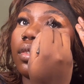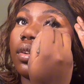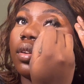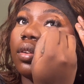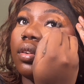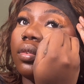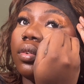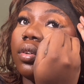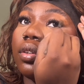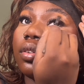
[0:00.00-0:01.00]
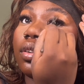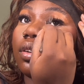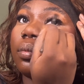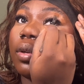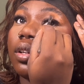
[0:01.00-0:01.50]
And of course
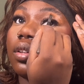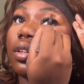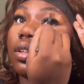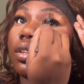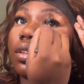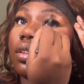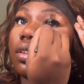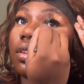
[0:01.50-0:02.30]
on my lid,